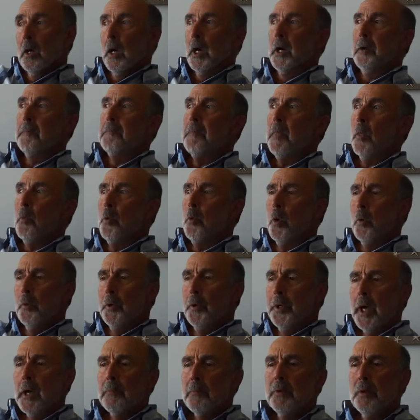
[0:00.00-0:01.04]
Um, what
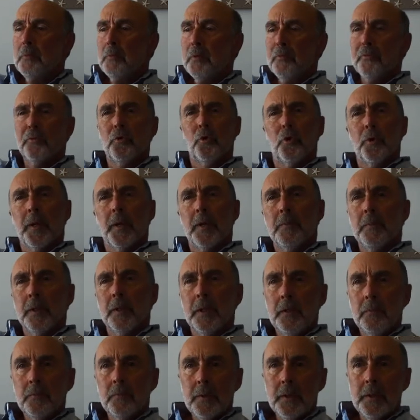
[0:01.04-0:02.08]
would happen before they
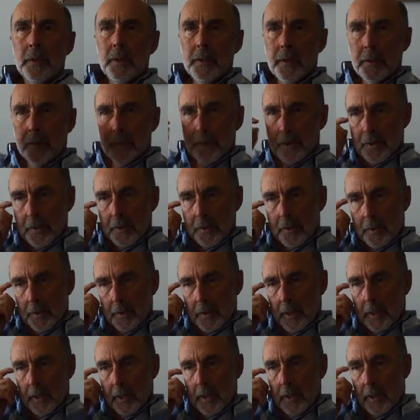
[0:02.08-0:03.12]
meet me is that
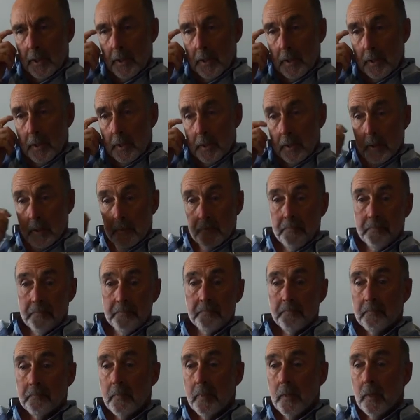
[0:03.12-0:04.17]
they um,